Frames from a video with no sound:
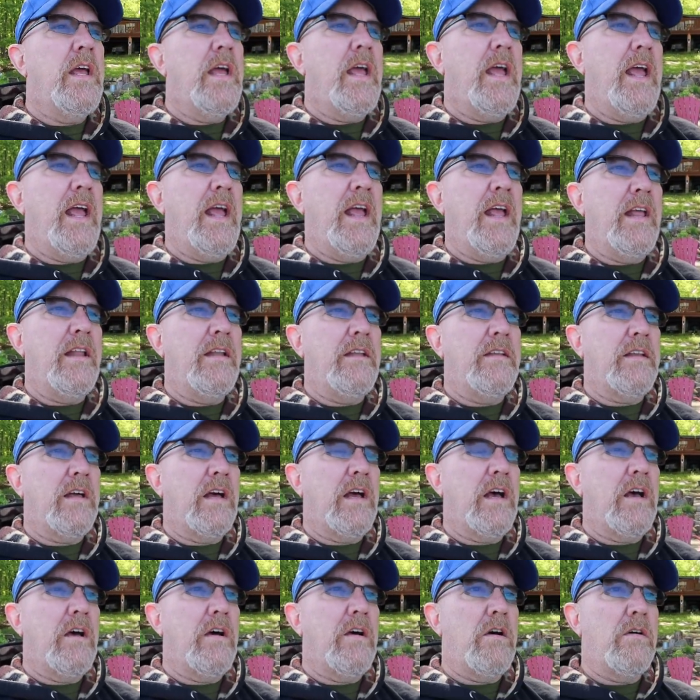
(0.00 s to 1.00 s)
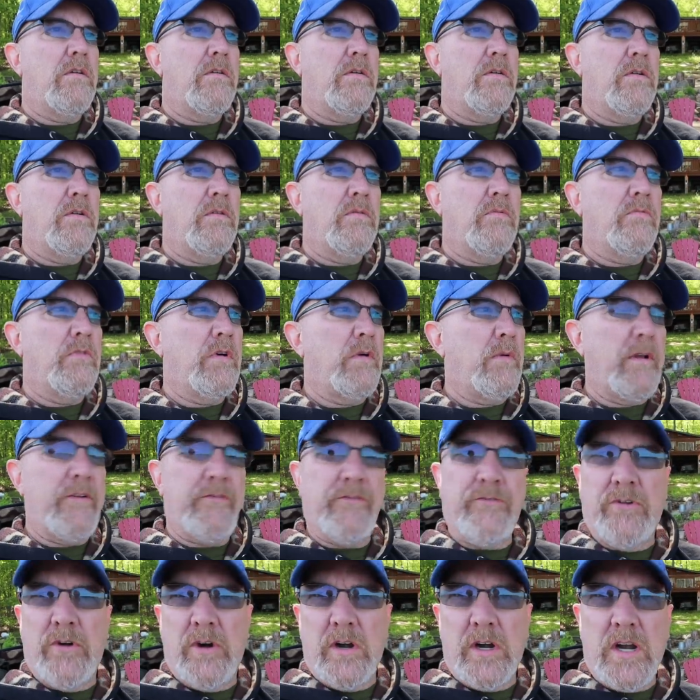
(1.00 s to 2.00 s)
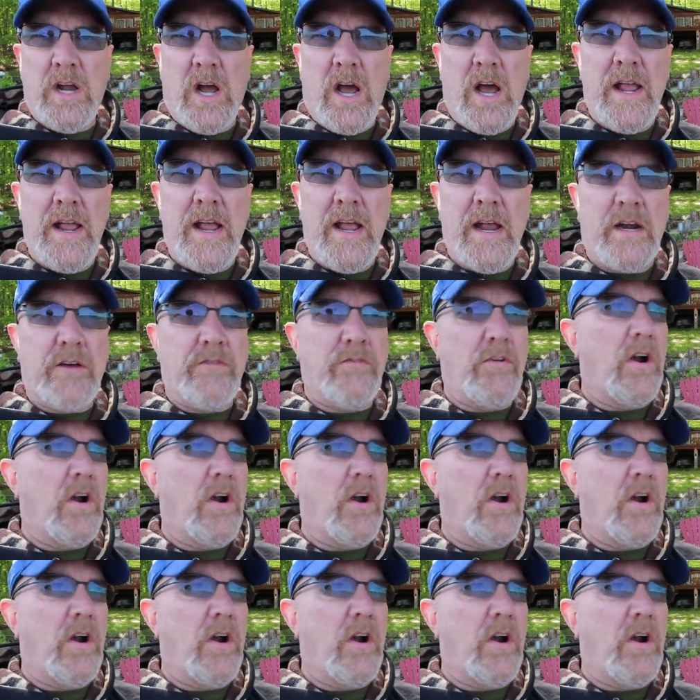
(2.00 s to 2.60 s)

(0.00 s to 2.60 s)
and we went for a kayak